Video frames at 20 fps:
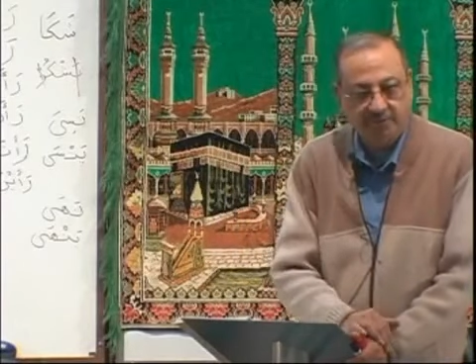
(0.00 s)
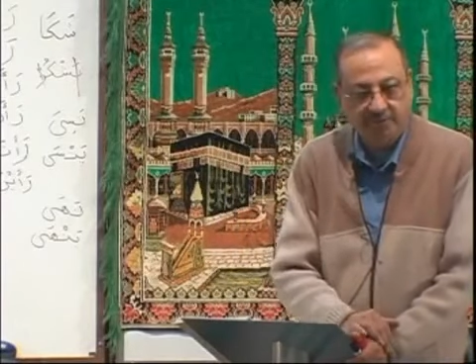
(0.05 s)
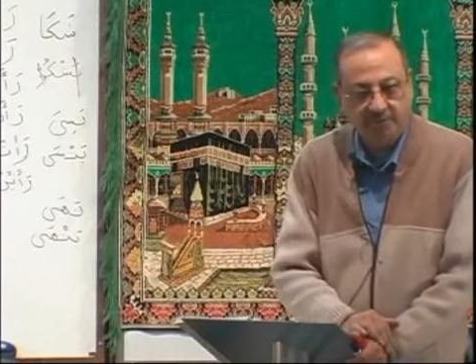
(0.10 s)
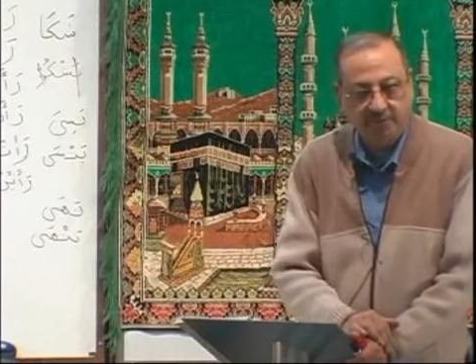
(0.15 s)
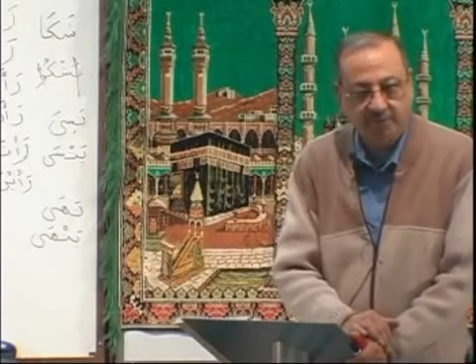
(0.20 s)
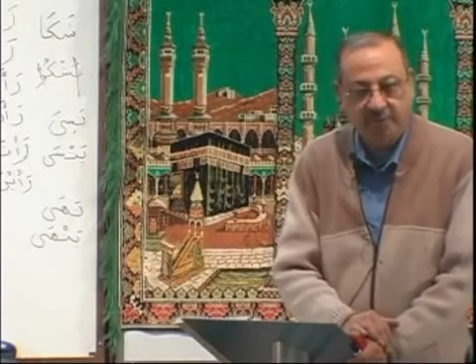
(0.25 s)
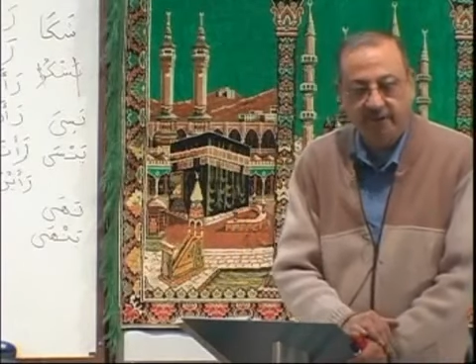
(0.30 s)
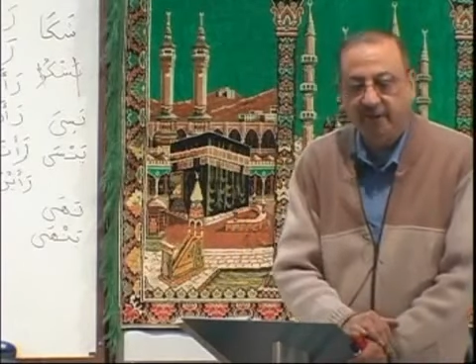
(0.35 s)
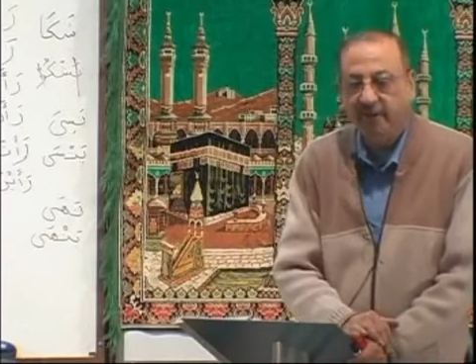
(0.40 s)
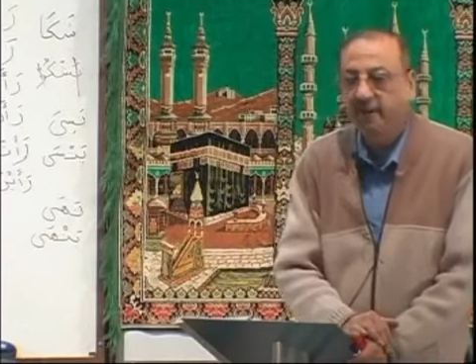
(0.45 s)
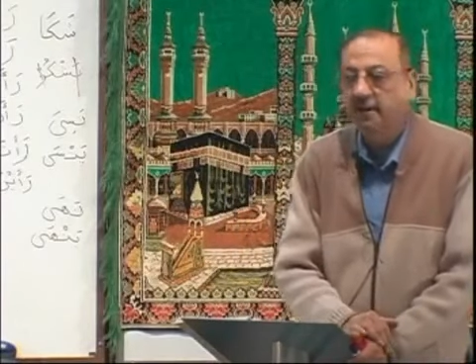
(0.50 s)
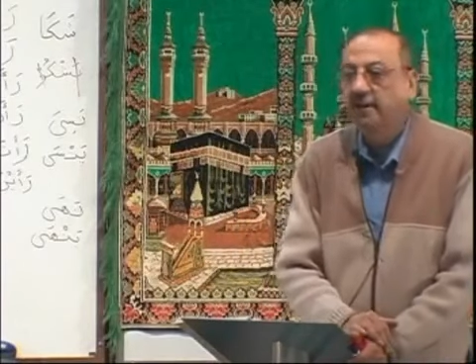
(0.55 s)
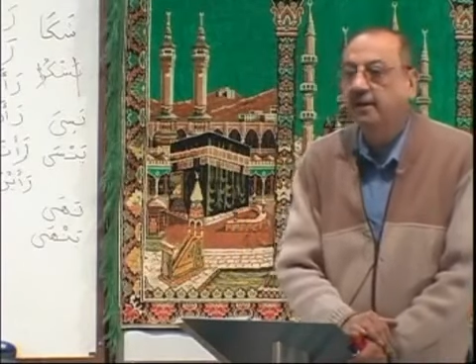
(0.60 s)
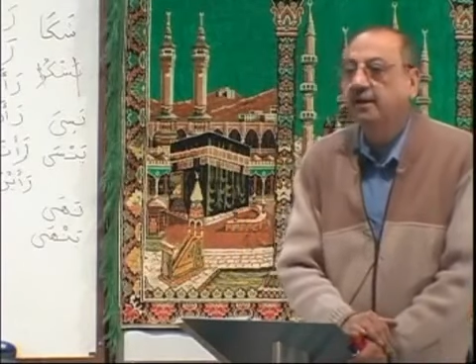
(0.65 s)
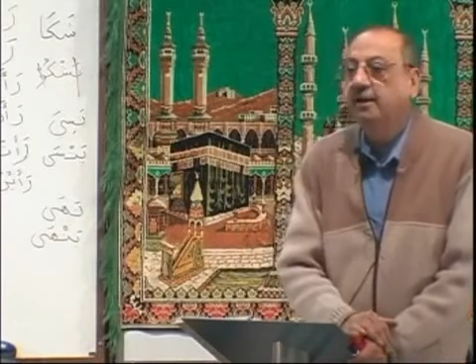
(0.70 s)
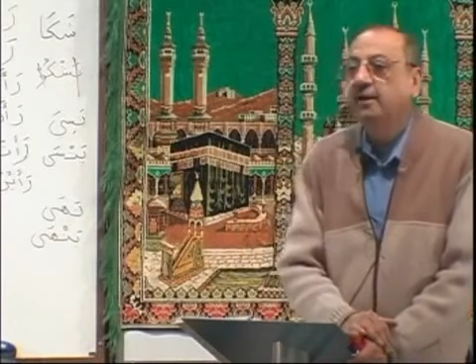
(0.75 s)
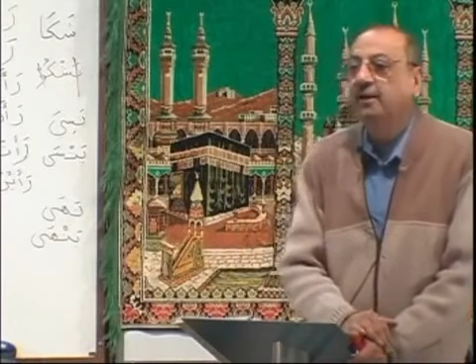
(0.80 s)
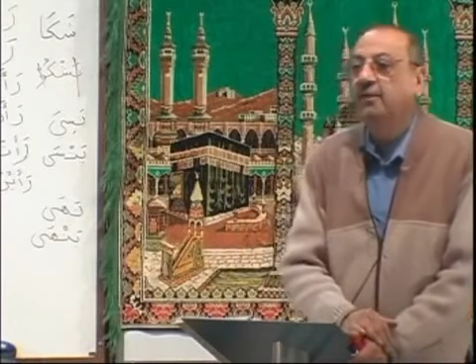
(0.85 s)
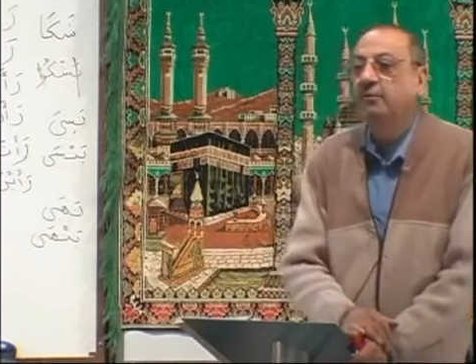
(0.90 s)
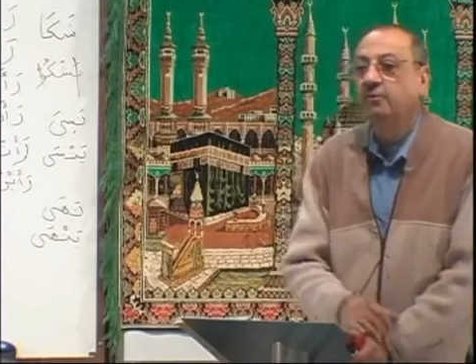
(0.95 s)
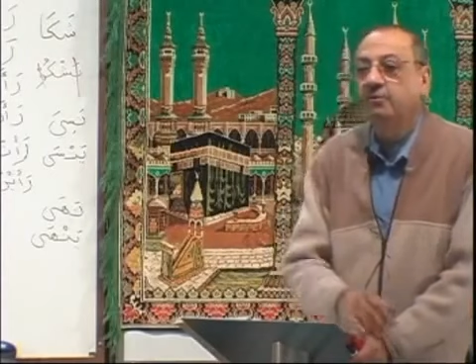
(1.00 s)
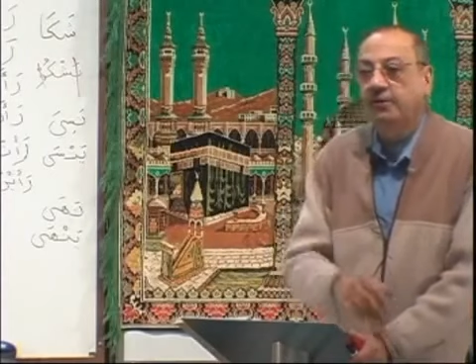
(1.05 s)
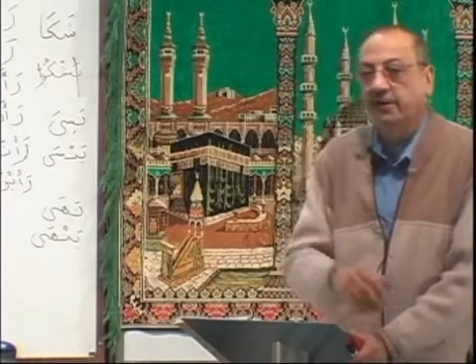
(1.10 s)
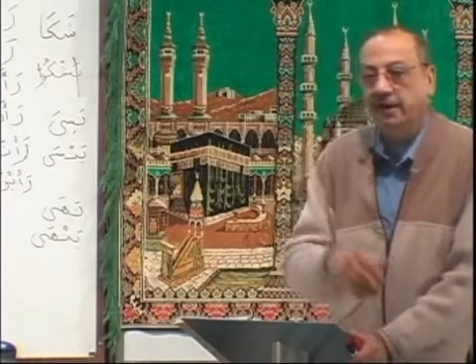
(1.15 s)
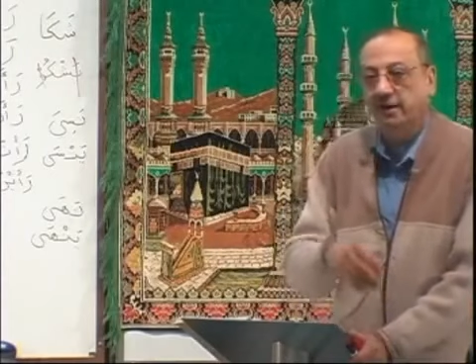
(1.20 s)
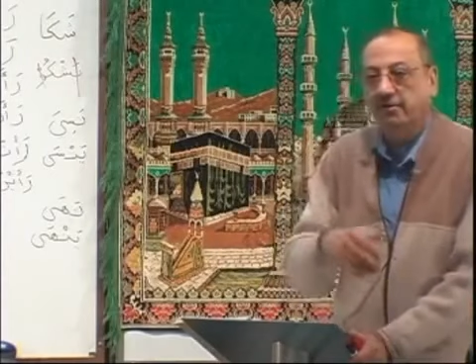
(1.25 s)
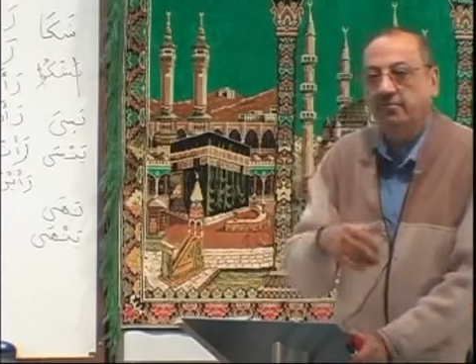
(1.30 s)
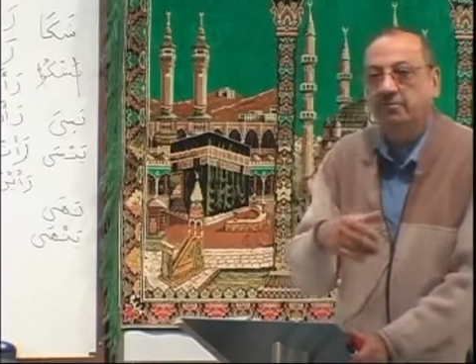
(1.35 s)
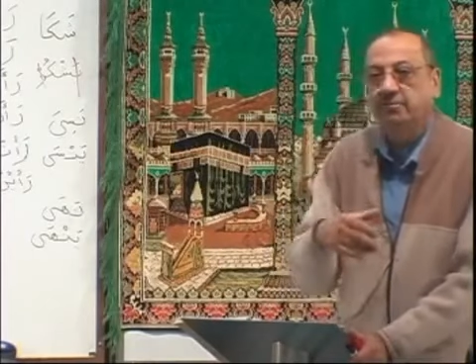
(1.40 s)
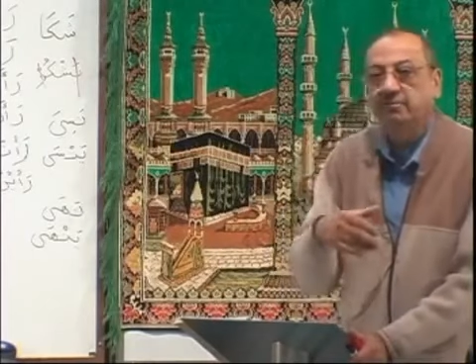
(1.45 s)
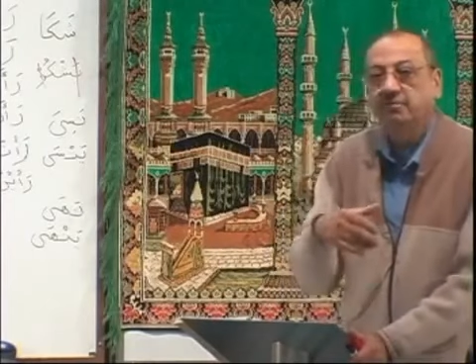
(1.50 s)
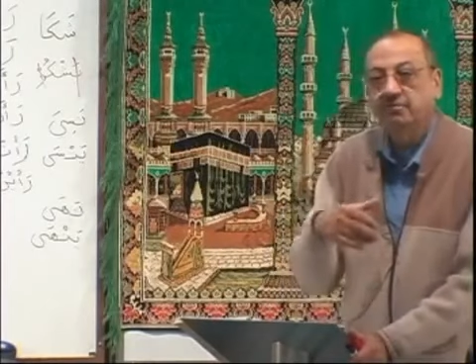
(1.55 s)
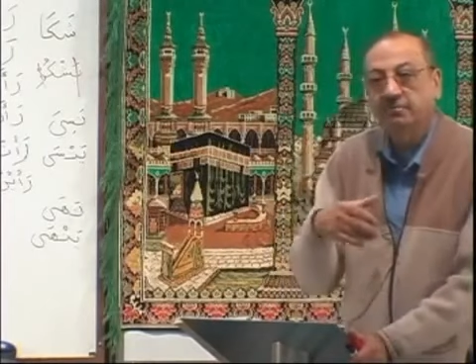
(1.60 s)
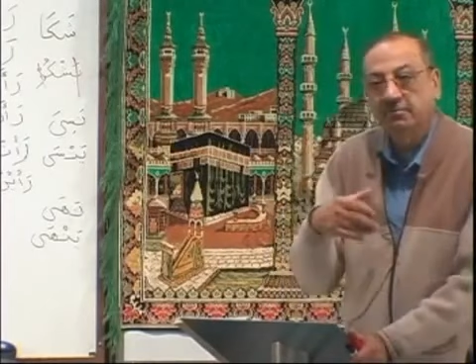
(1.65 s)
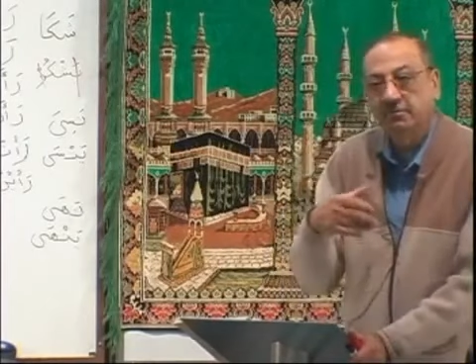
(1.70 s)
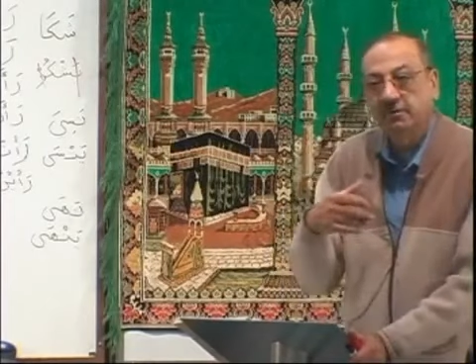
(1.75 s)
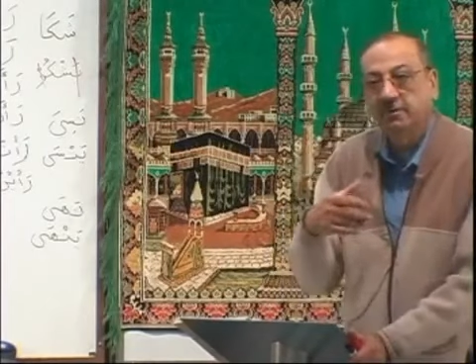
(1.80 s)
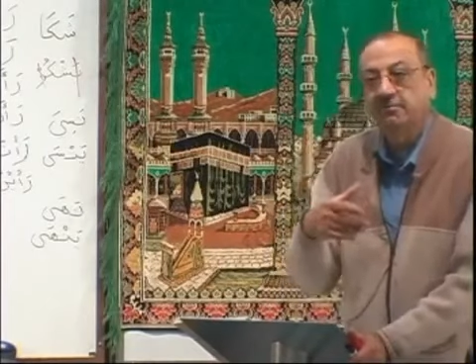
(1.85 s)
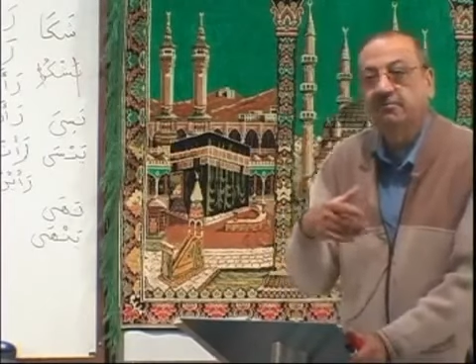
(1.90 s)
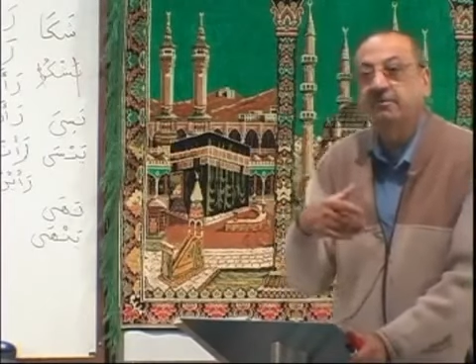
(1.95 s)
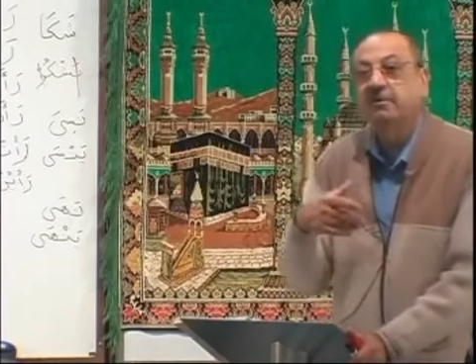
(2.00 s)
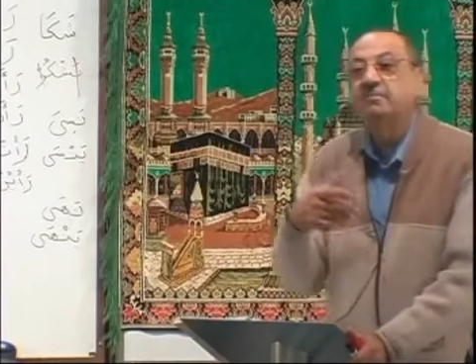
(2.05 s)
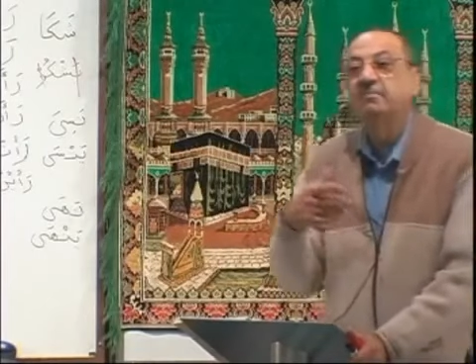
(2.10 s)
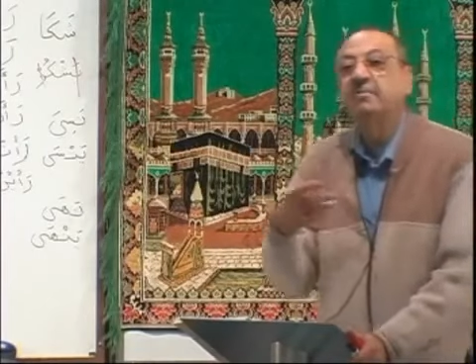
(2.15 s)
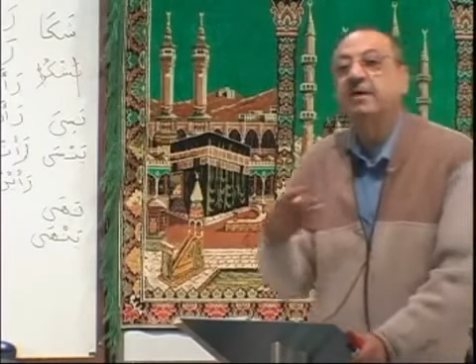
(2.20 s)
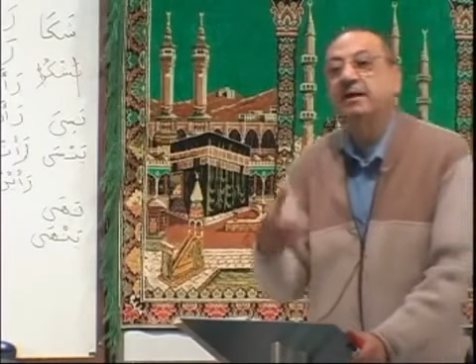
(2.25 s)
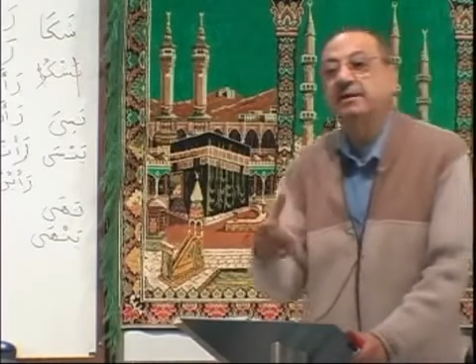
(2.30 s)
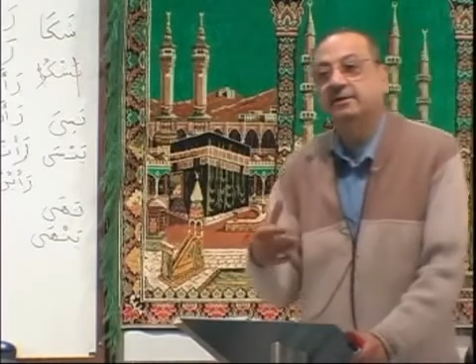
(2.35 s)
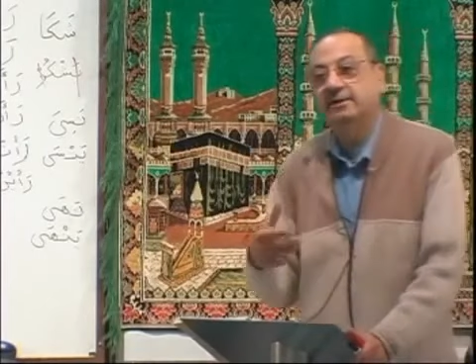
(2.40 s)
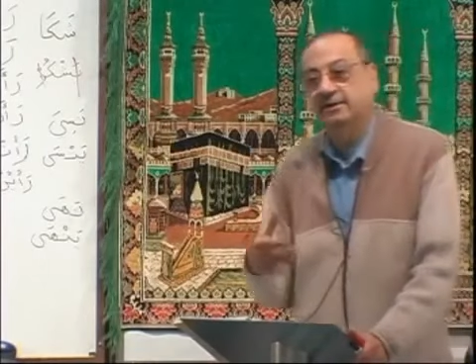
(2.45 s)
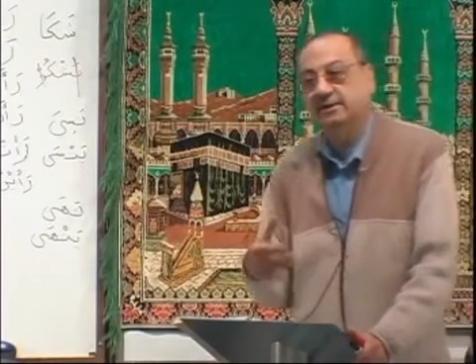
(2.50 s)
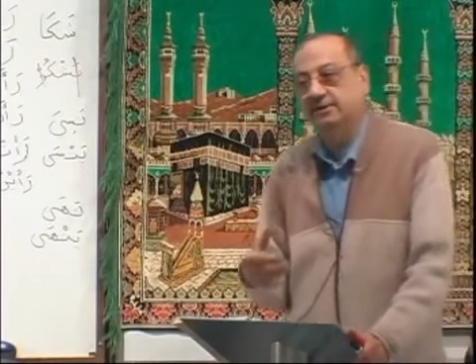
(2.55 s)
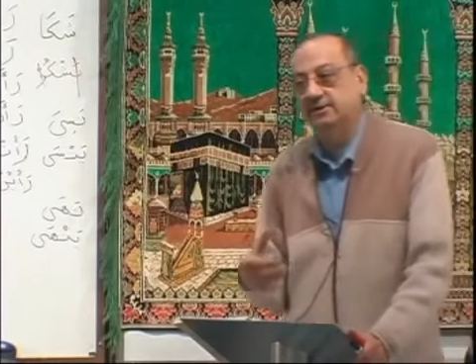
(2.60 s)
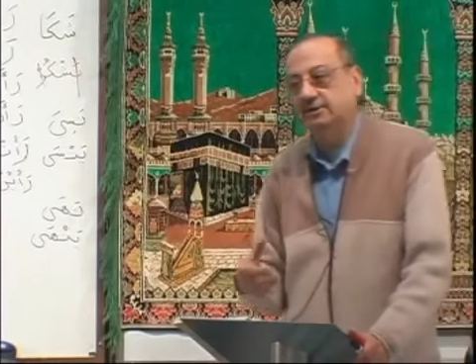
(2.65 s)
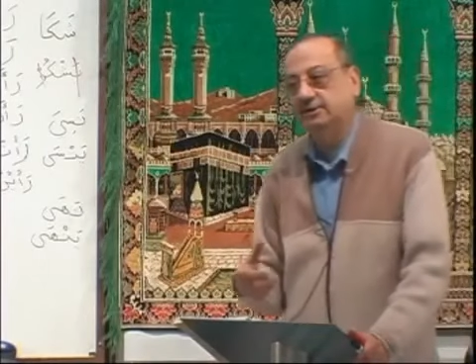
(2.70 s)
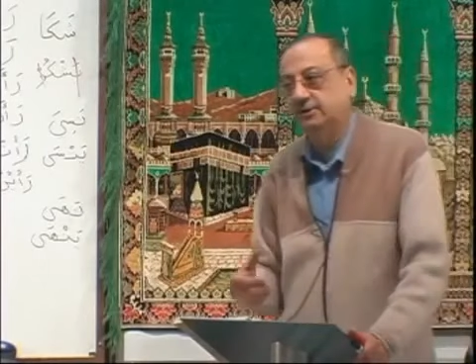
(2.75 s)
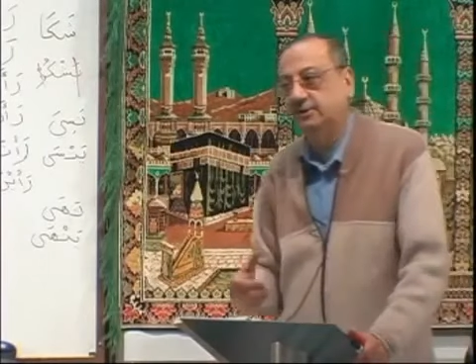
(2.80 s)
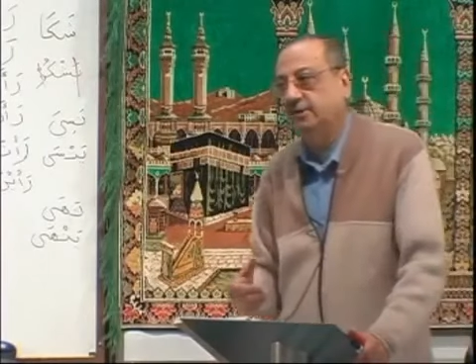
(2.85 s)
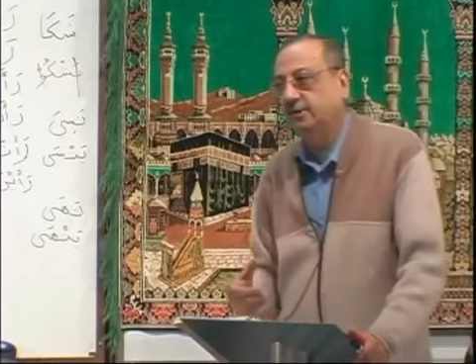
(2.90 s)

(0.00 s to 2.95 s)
Okay, we have different methods.